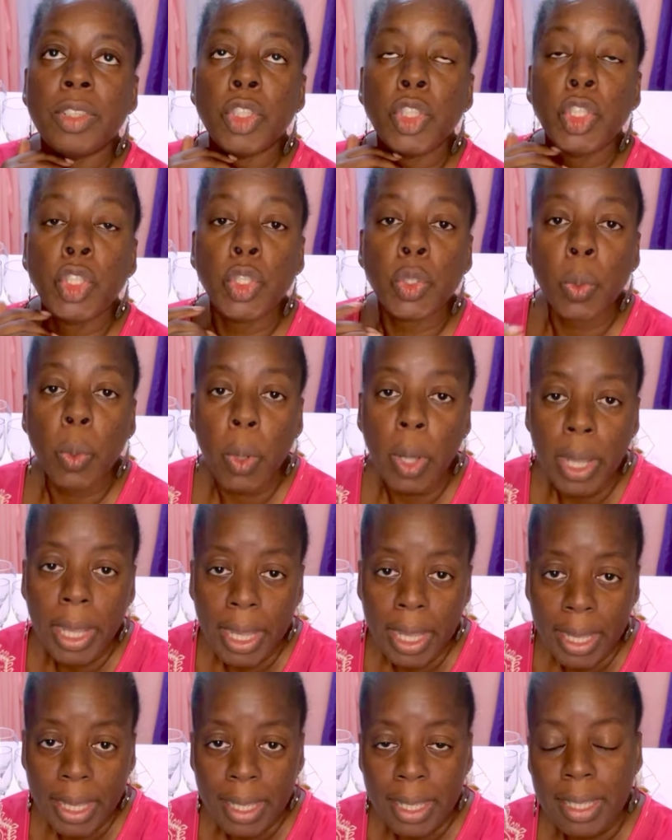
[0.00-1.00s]

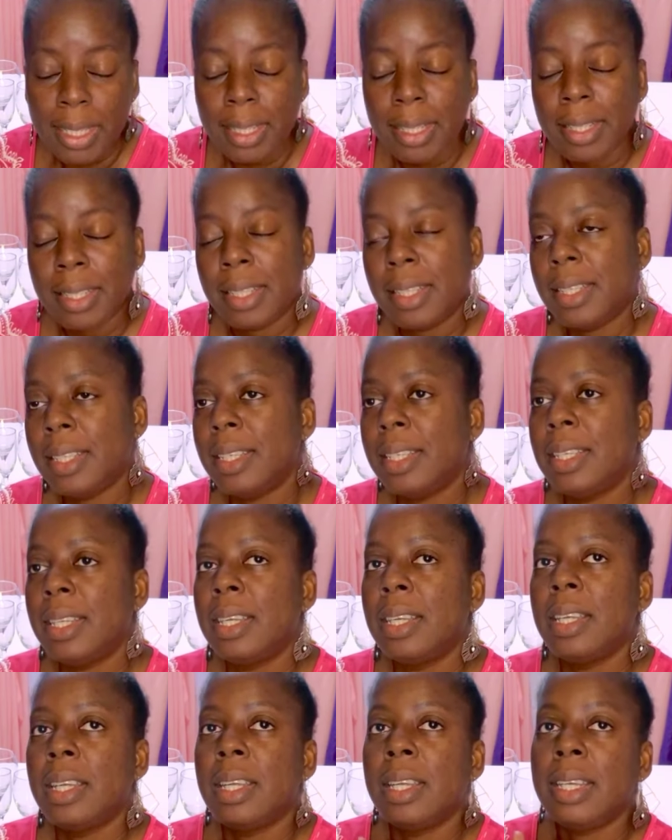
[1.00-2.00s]
joy,
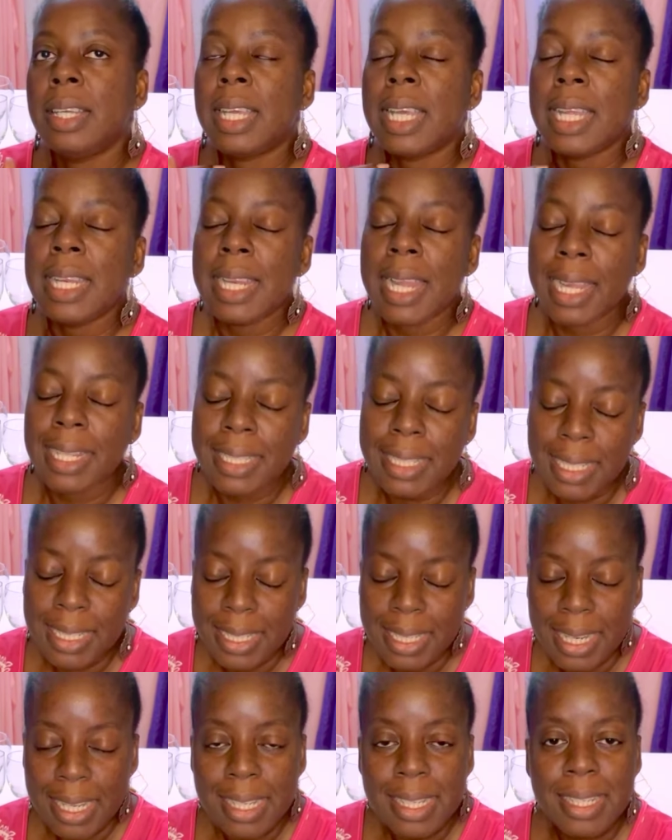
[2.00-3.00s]

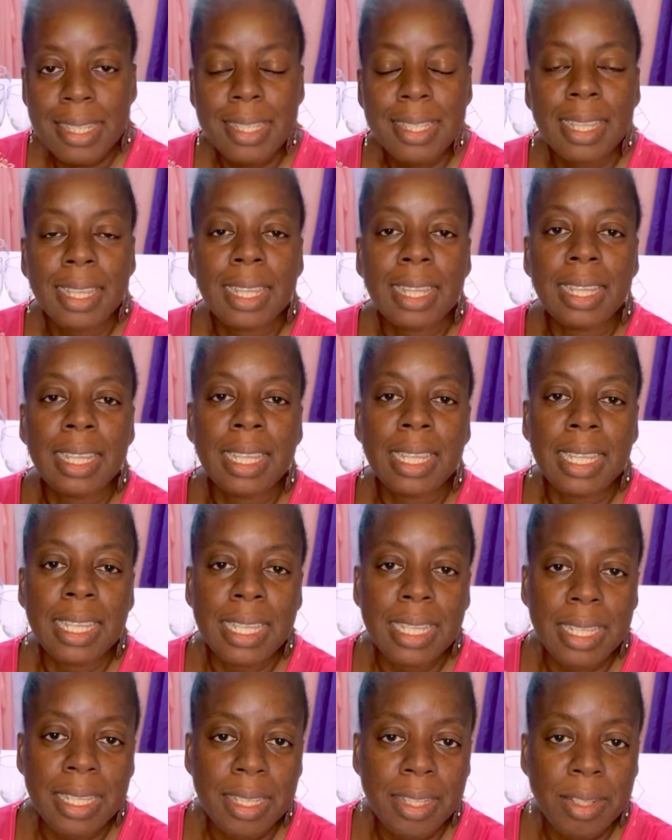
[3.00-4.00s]
connectedness,
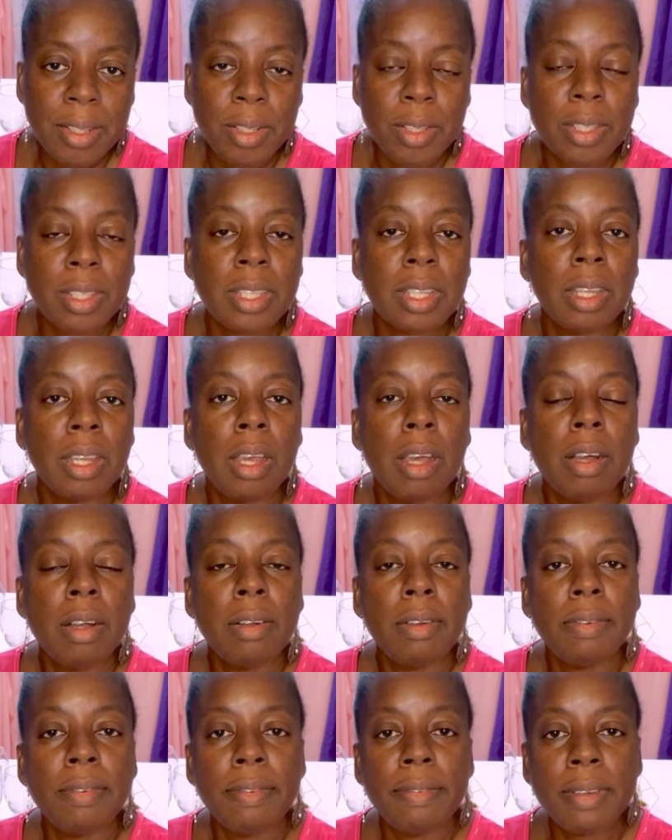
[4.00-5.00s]
ease,
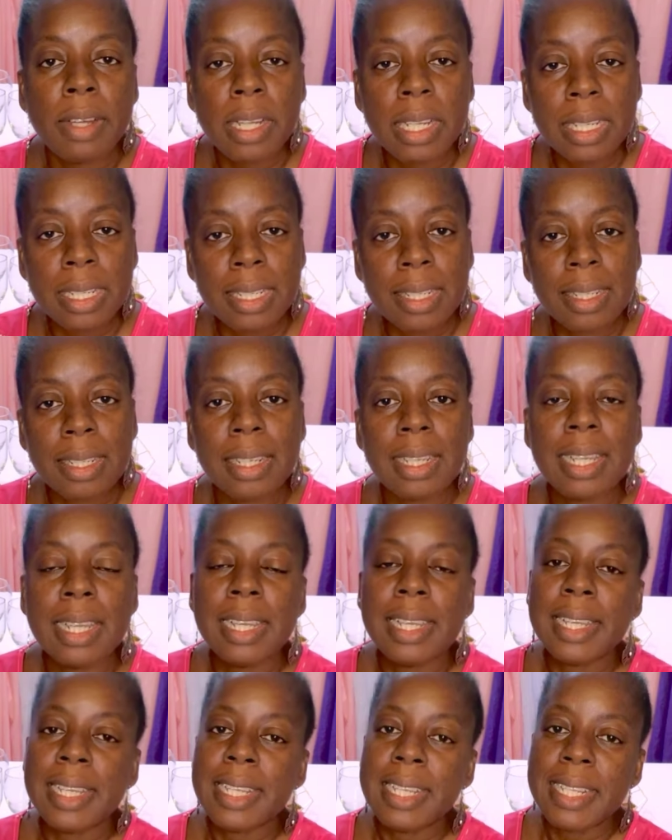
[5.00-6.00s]
fun,
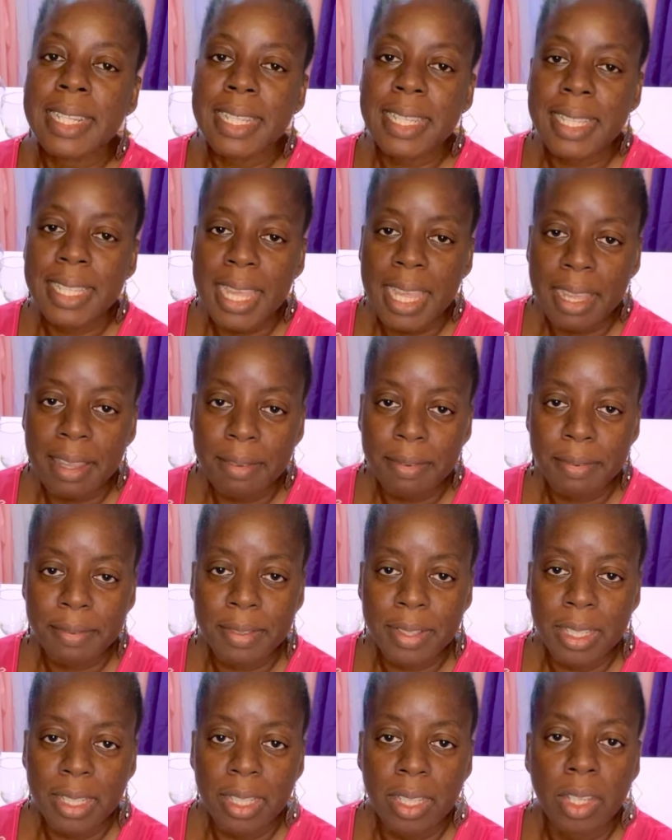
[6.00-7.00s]

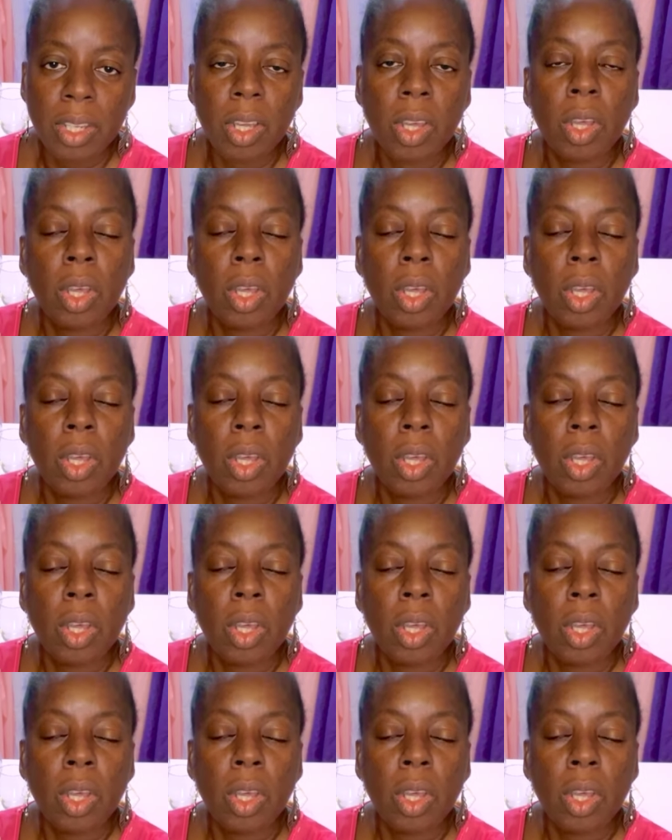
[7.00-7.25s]
safety,